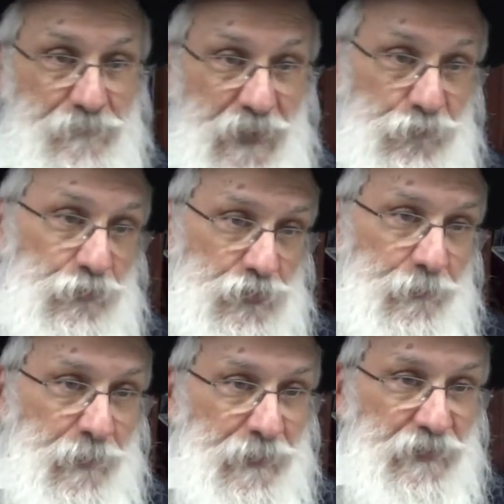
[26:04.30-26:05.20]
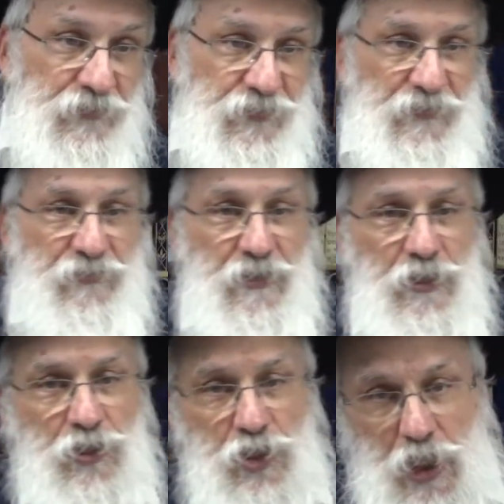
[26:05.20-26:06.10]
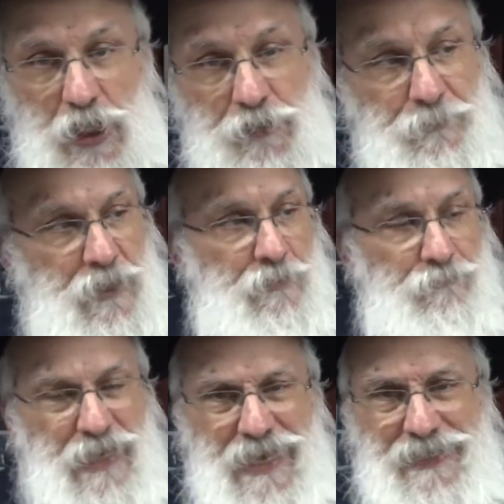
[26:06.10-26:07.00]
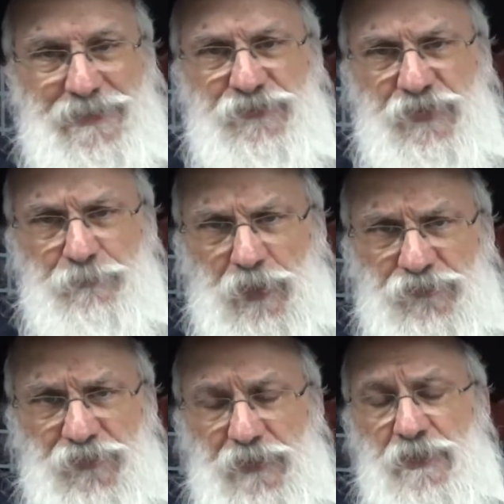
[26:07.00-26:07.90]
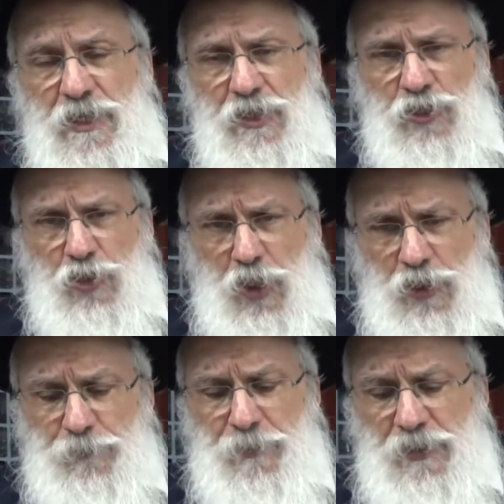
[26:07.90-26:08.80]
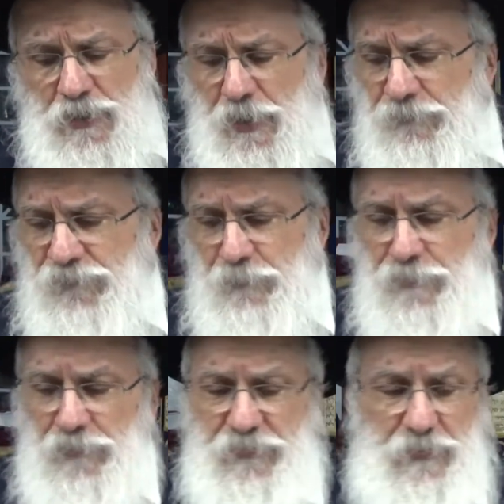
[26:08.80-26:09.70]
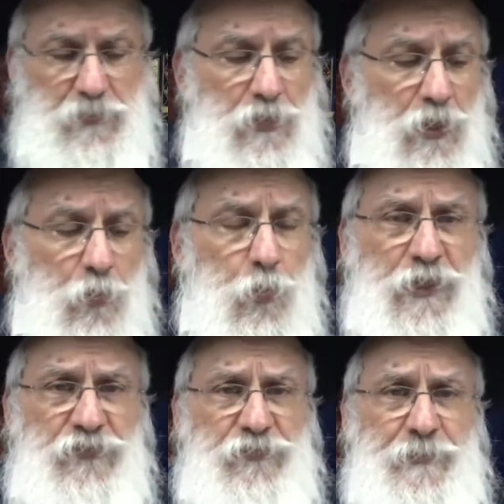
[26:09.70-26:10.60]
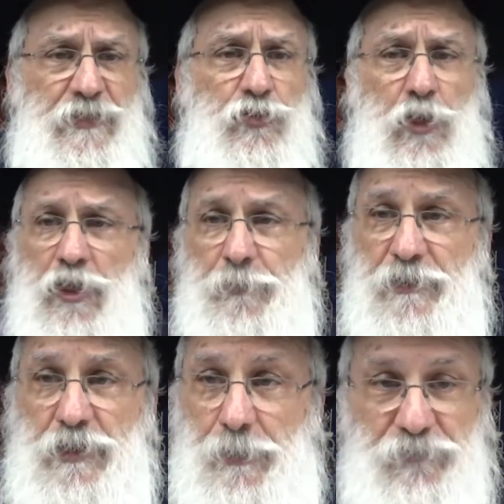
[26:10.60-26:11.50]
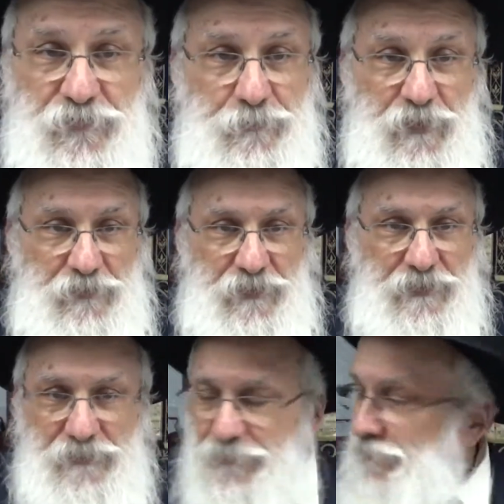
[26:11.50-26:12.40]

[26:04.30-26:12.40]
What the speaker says: That's what Shlomo HaMelech says. Chachma ma'ayin timotzei. Chachma comes from nothing. What does it mean, Chachma comes from nothing?